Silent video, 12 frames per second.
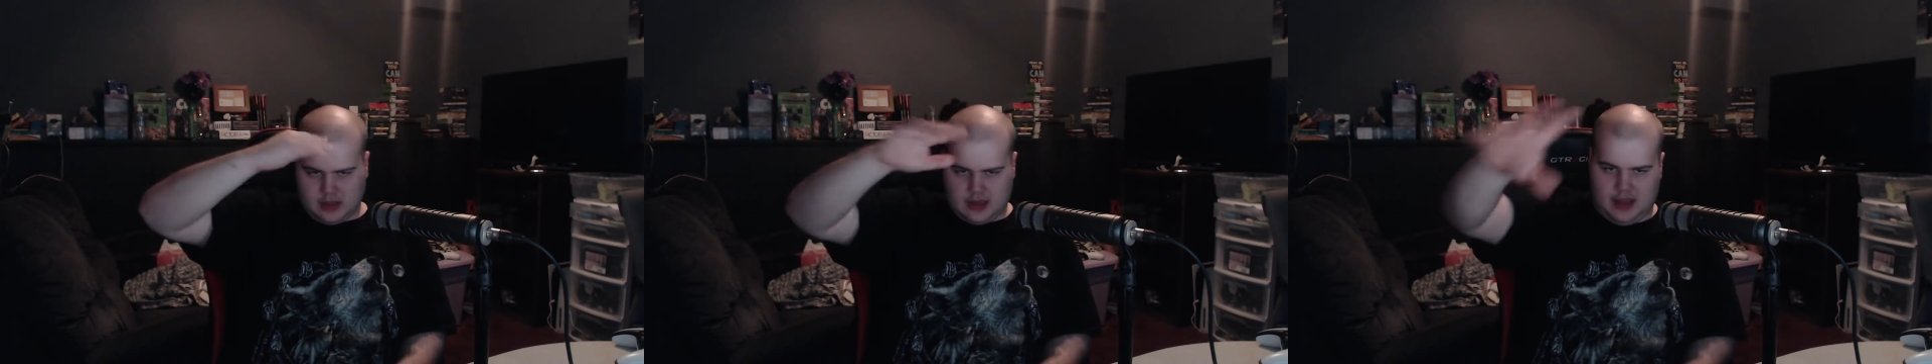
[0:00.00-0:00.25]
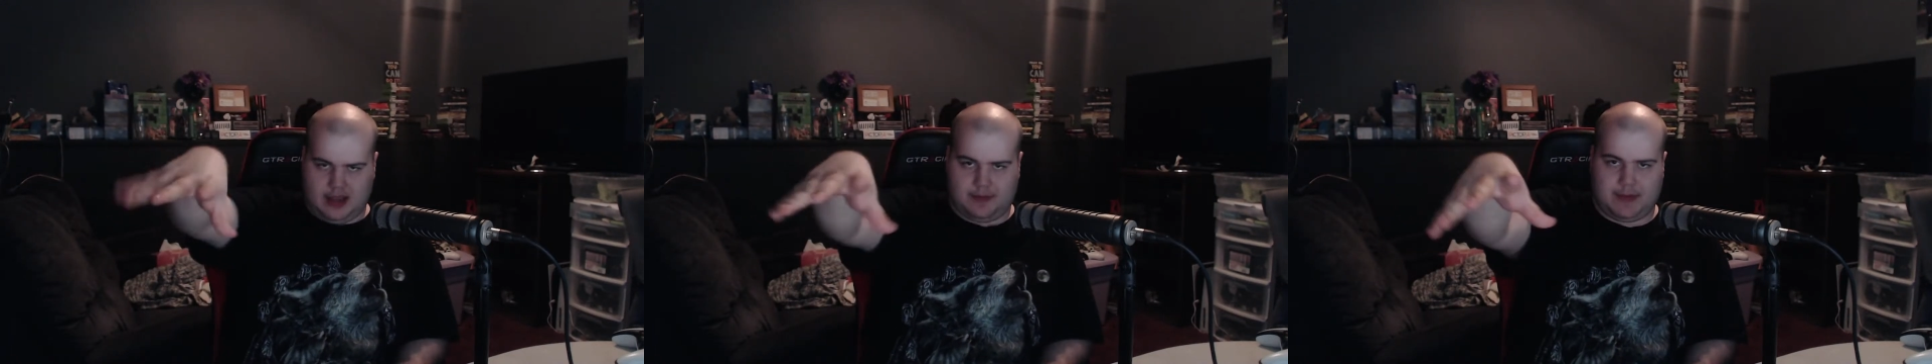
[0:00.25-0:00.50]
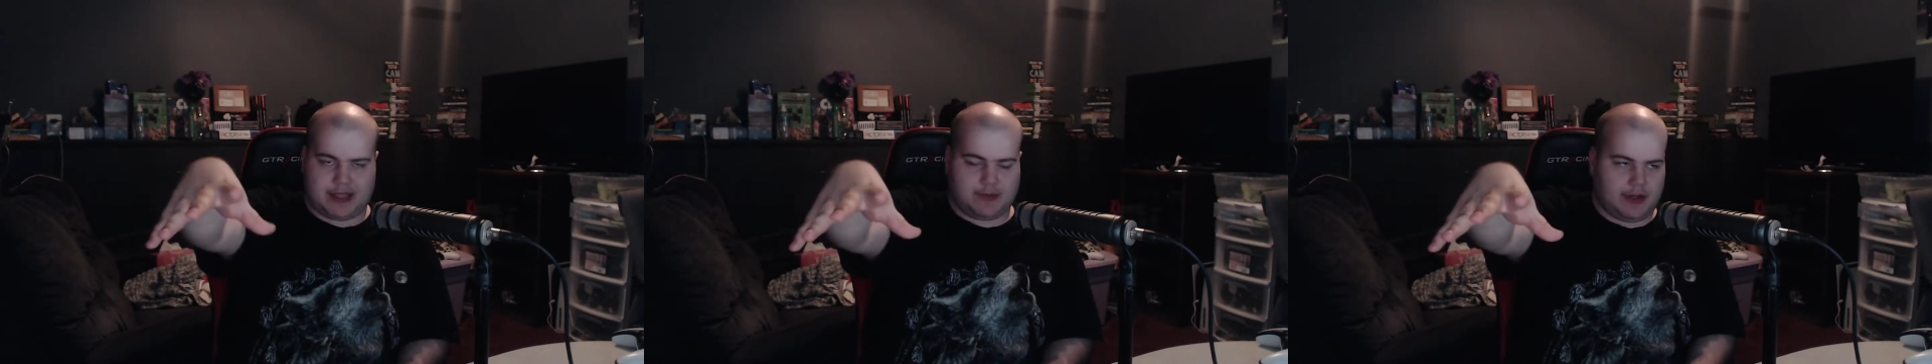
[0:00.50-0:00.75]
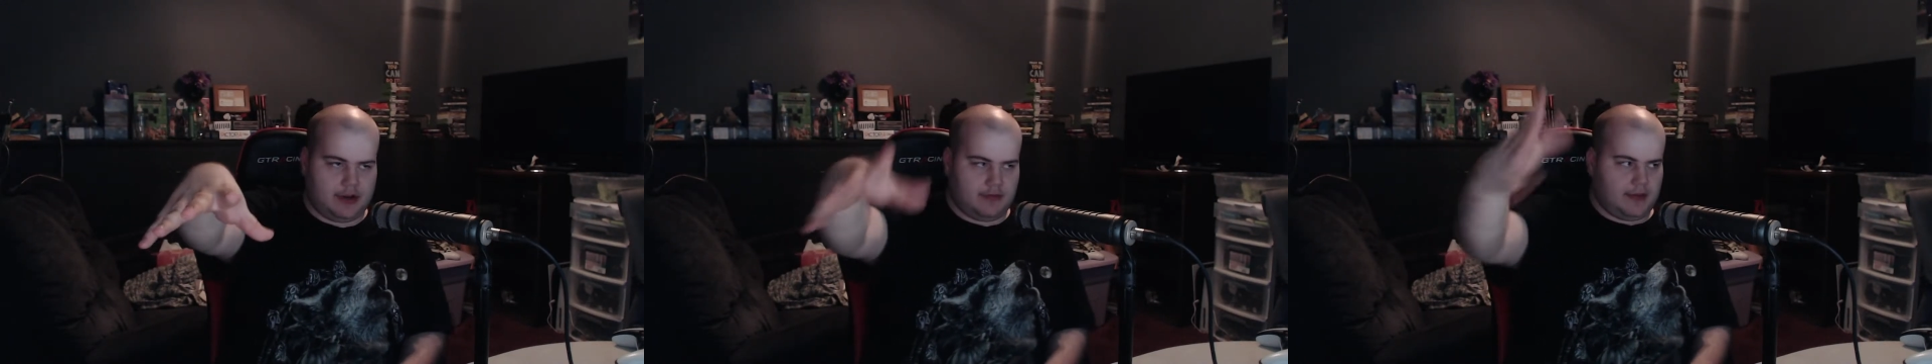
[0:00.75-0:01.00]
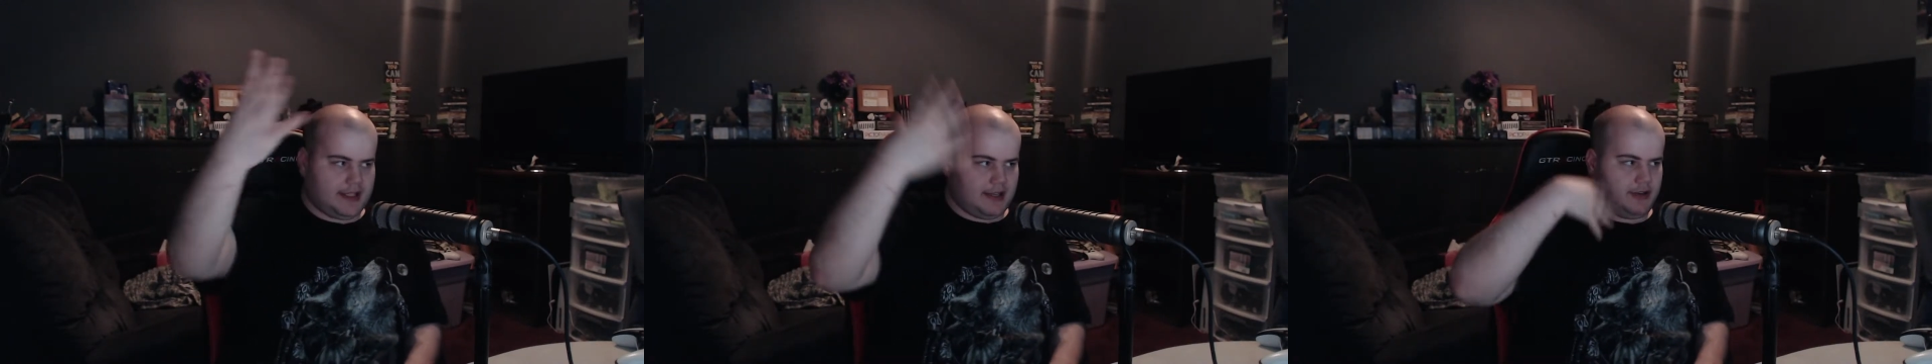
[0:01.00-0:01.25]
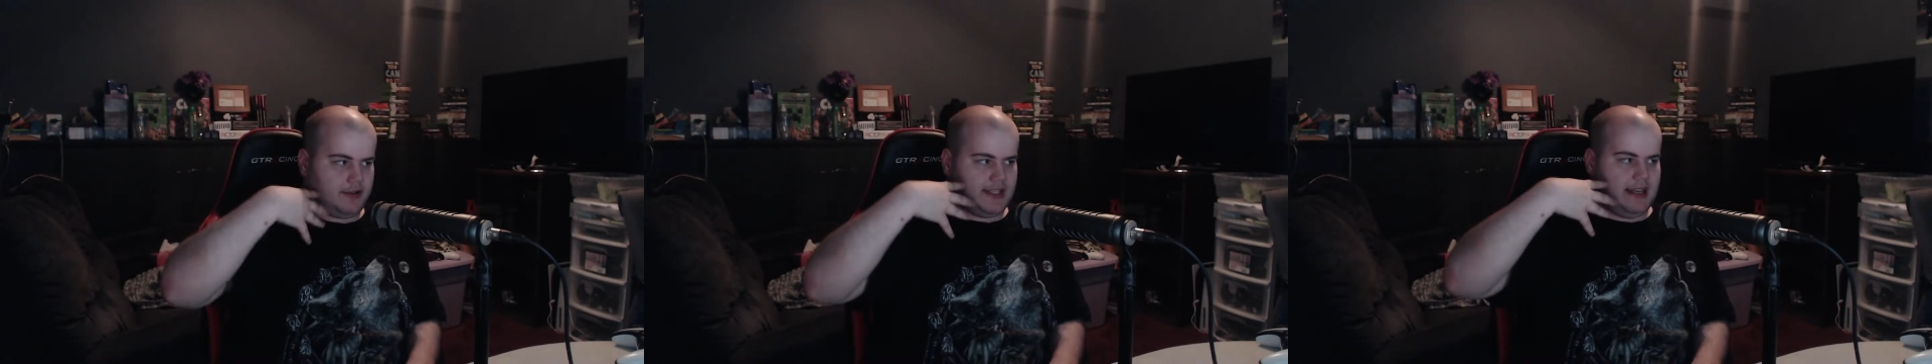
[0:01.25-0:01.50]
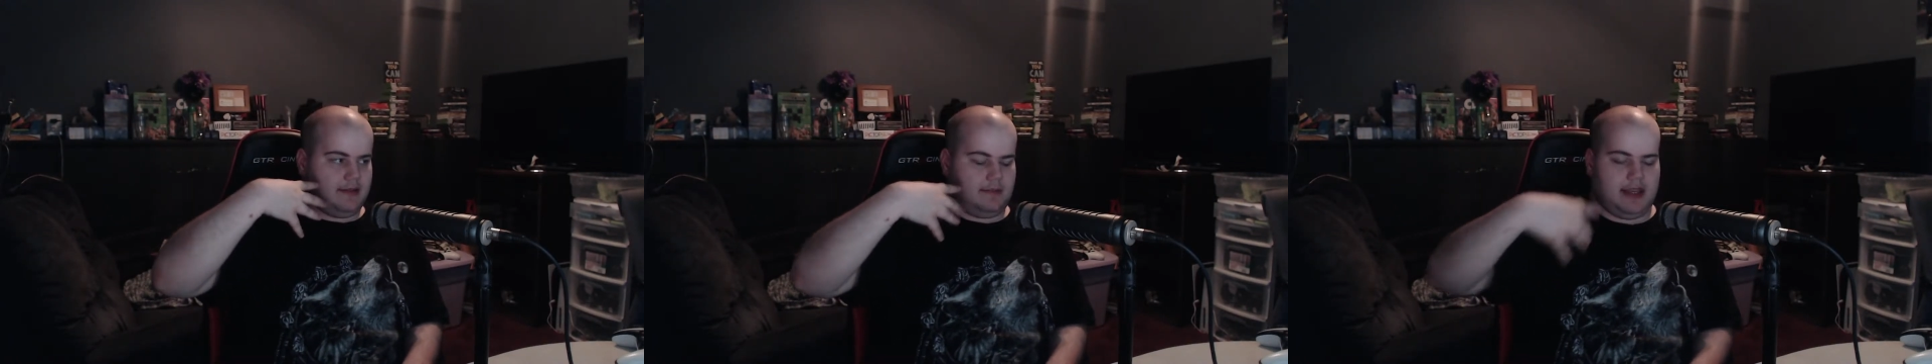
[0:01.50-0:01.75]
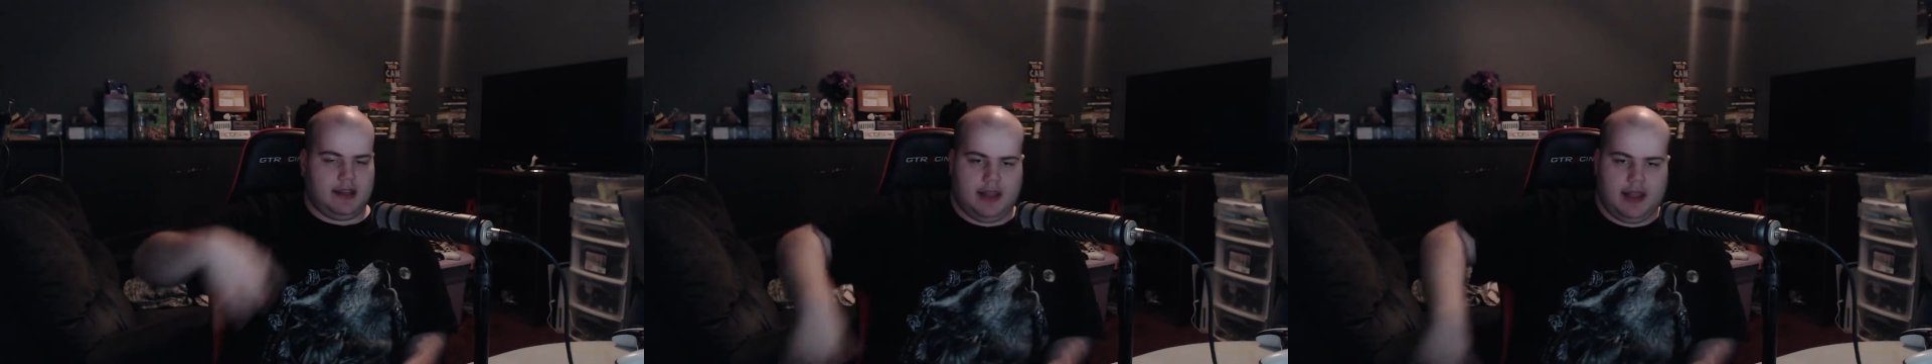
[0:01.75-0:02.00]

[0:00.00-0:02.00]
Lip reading: That's how you're seeing me.